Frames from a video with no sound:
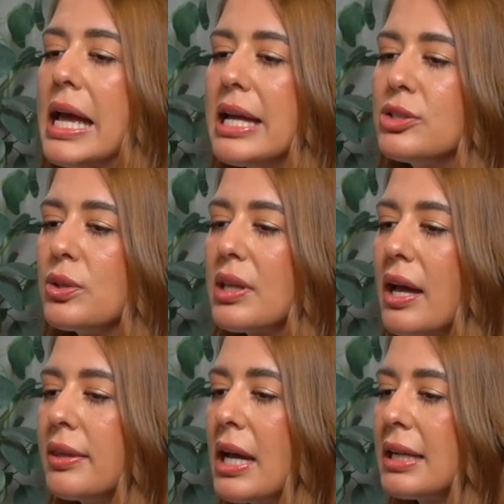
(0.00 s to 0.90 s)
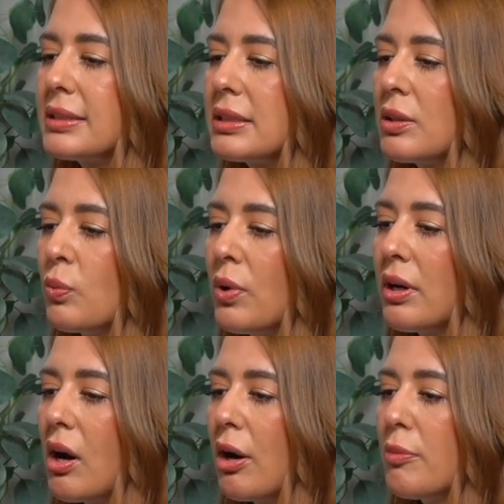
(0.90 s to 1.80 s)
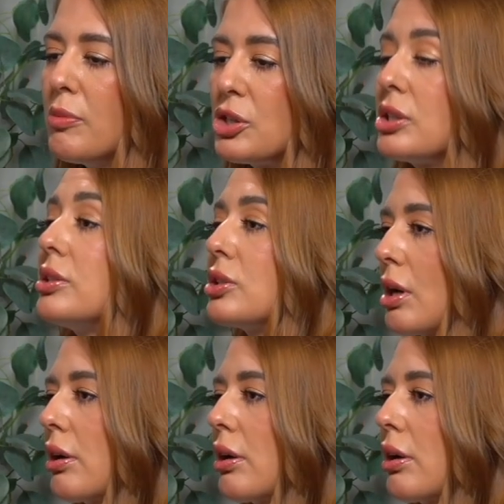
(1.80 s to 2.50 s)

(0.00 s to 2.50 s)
And so that's what our mission started